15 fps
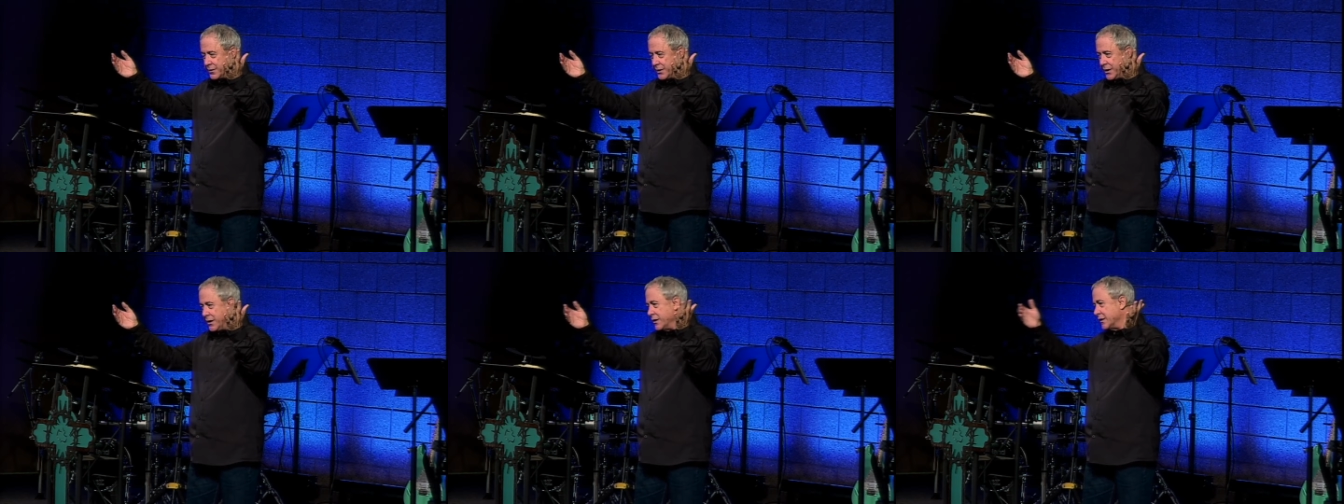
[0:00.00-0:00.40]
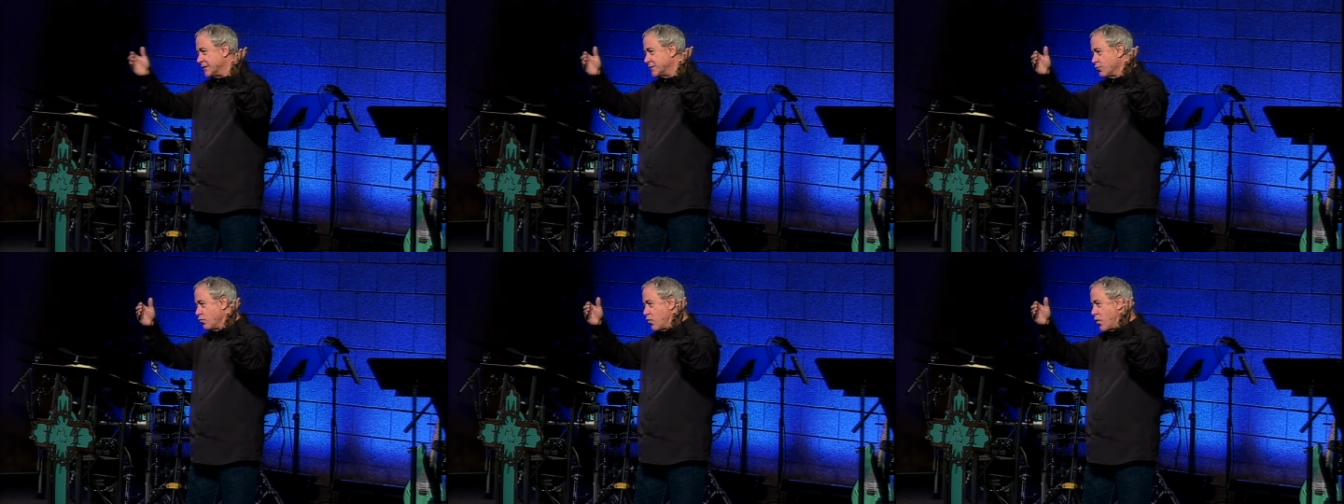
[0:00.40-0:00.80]
He
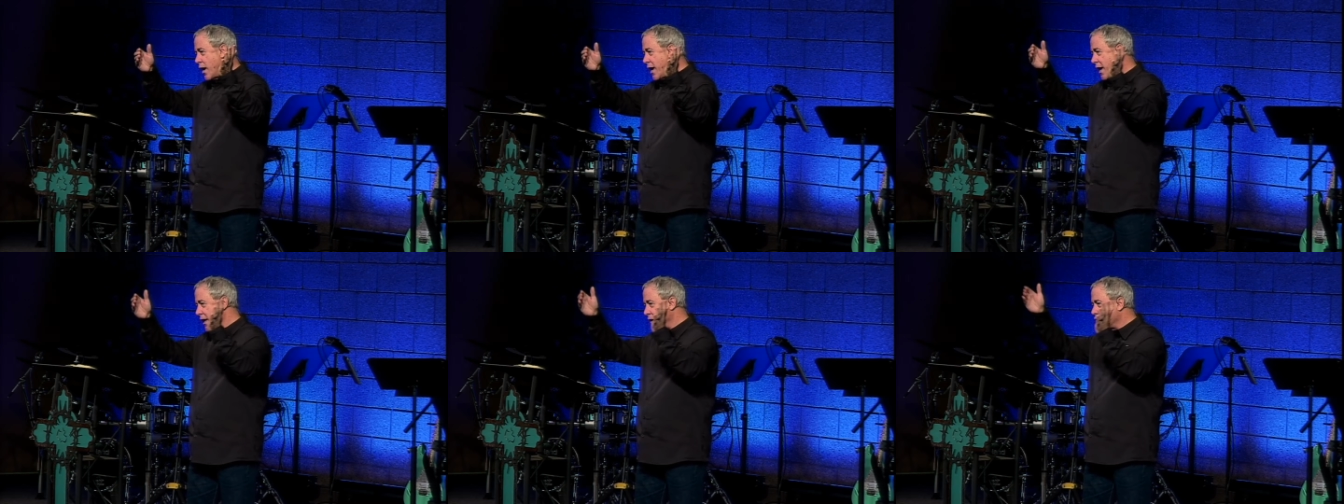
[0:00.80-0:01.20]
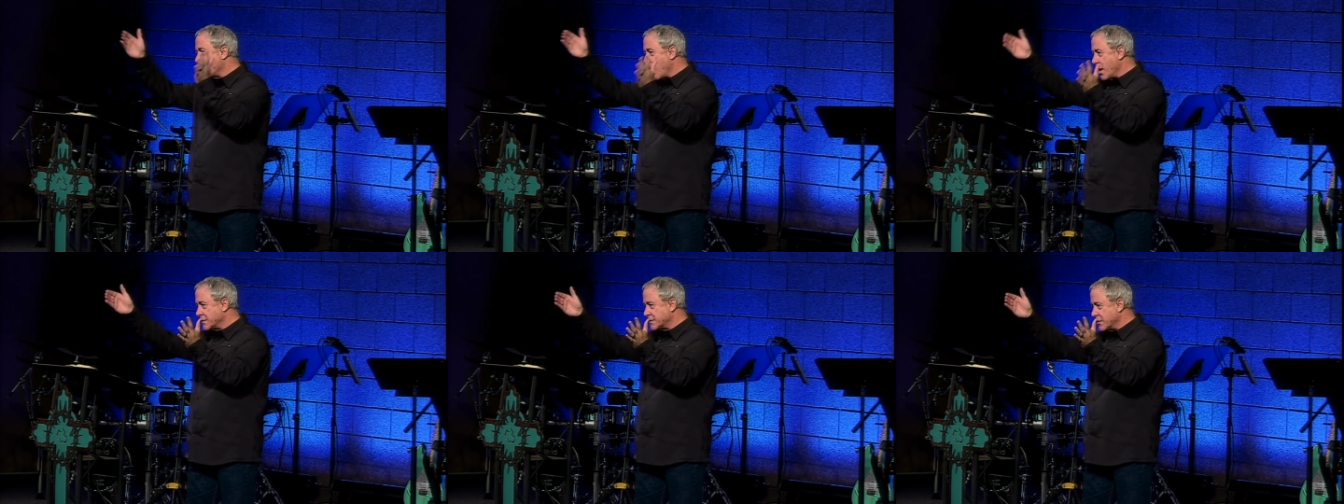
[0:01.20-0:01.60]
is way
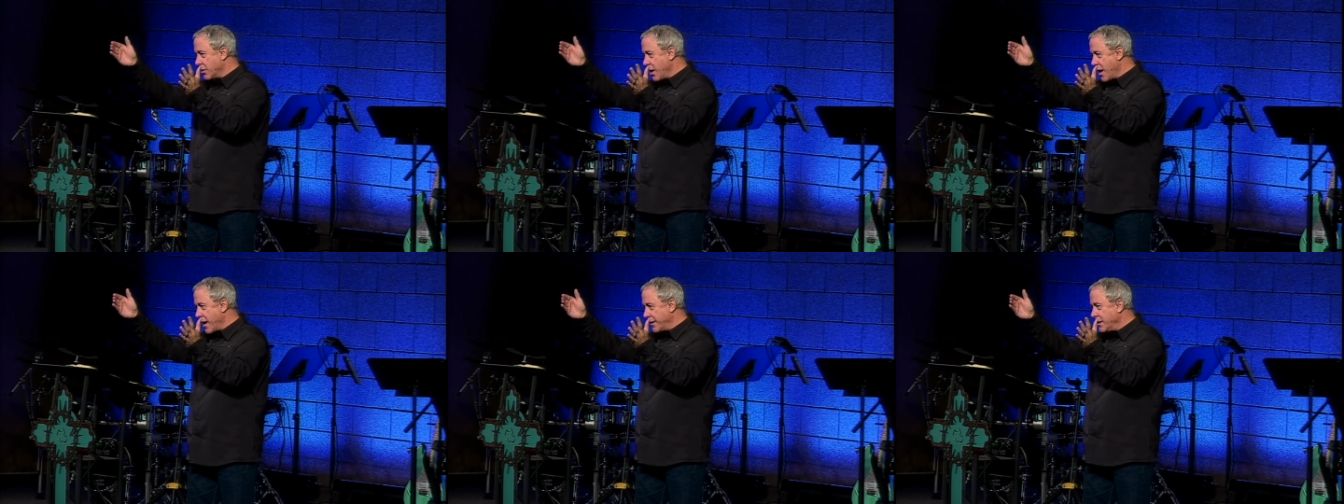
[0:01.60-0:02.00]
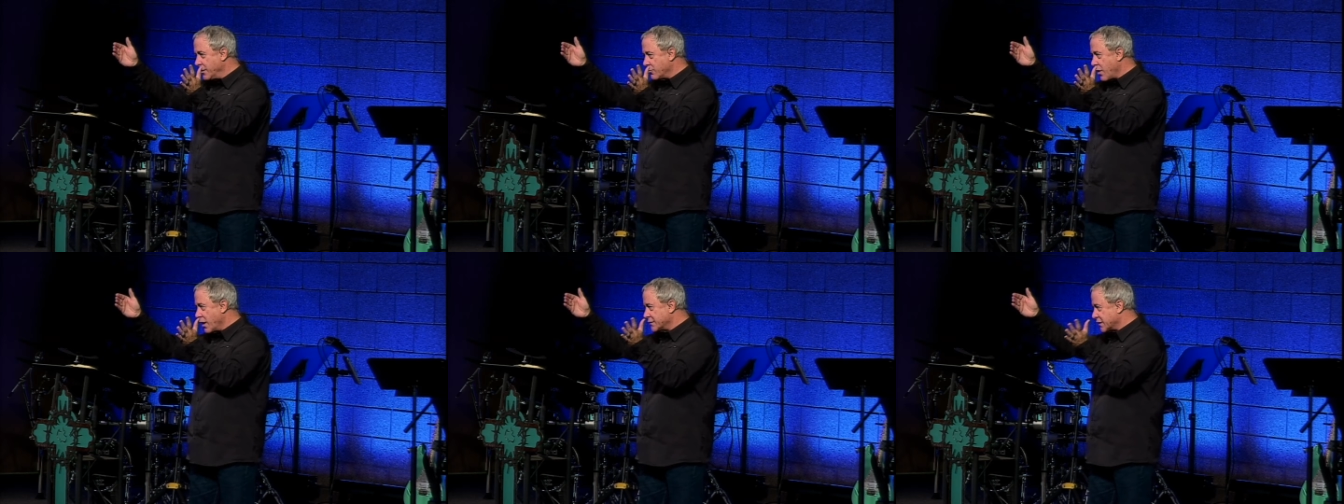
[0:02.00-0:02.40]
crossed the line. He
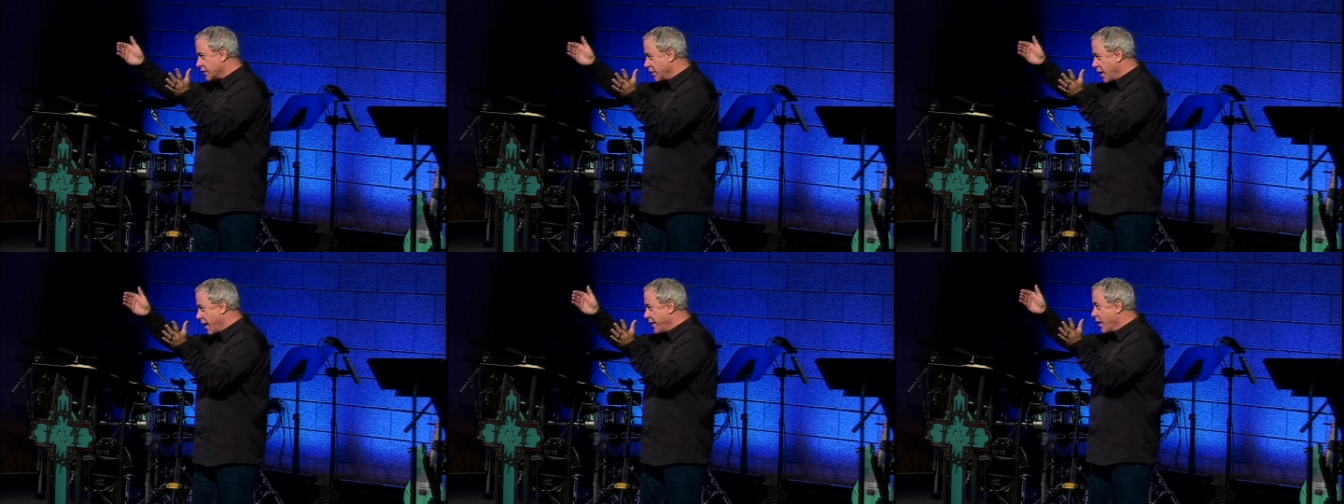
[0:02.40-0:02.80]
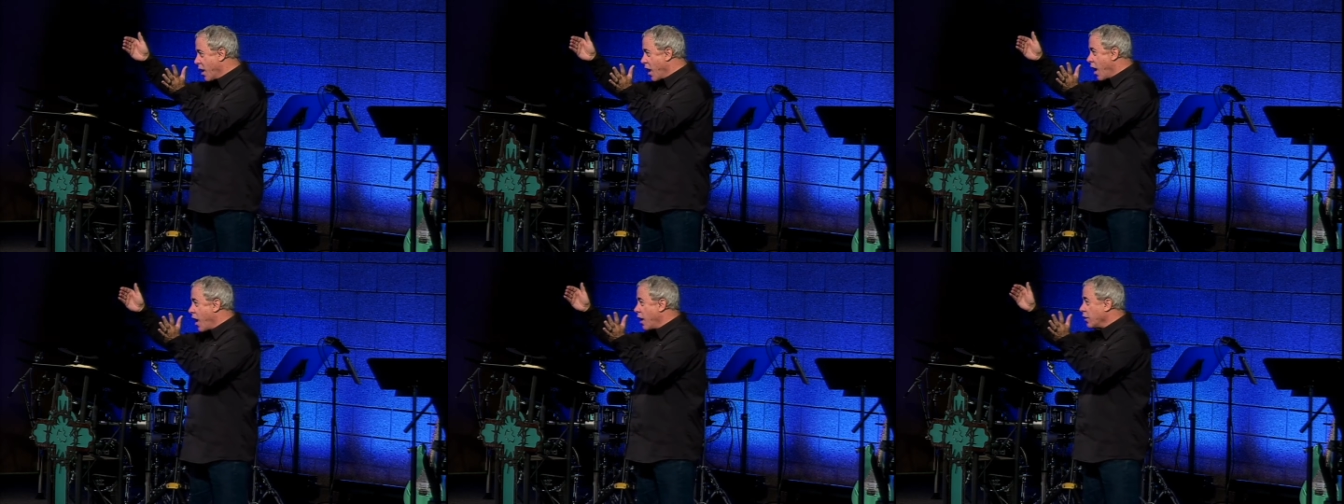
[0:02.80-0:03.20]
crossed the line
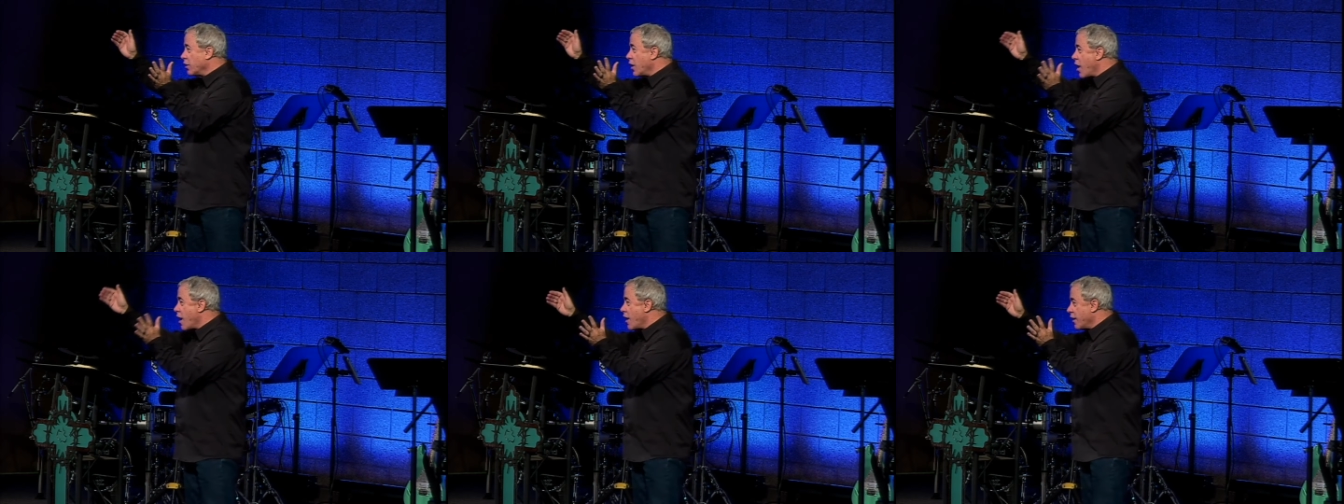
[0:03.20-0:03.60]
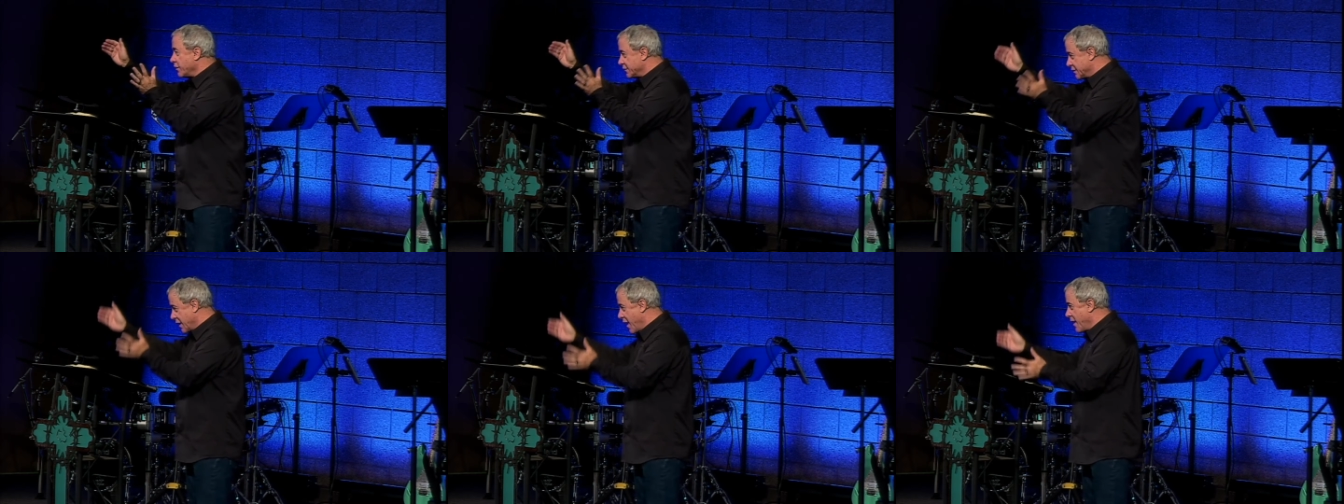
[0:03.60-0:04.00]
a long
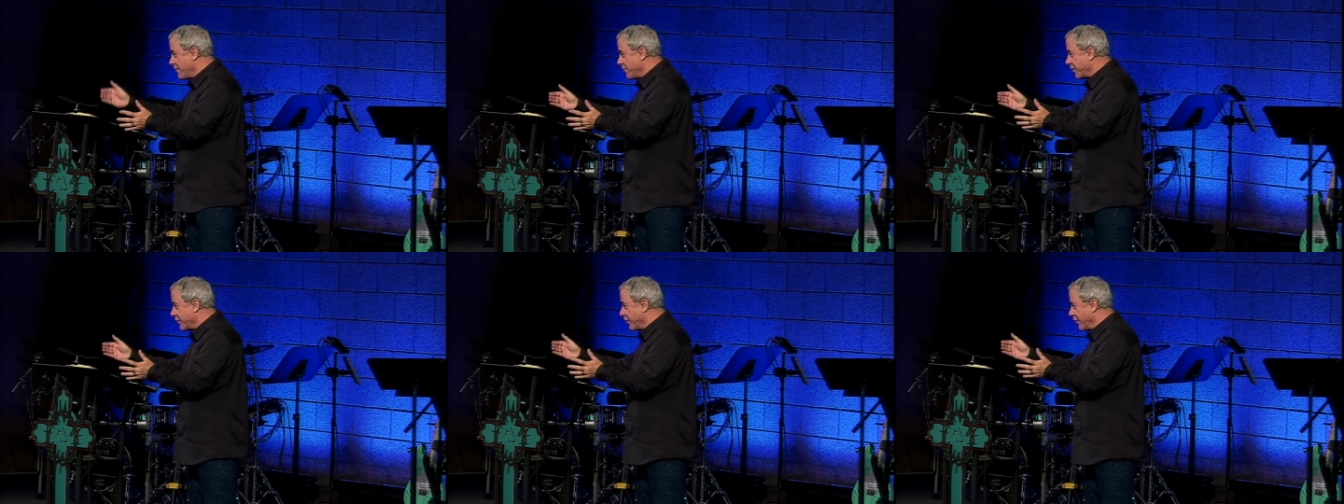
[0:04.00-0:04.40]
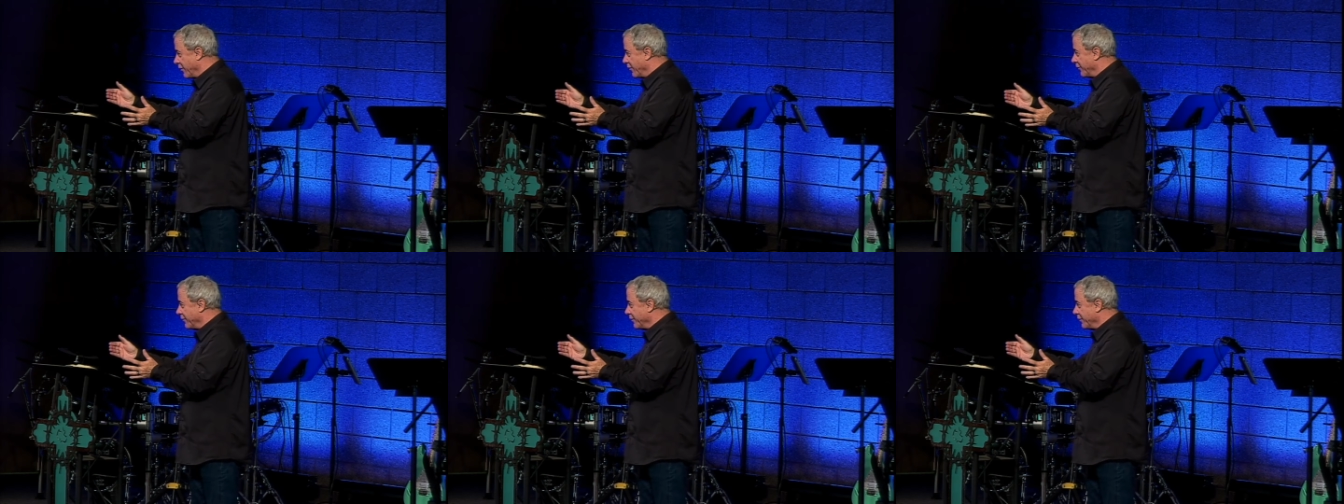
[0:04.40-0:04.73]
time ago.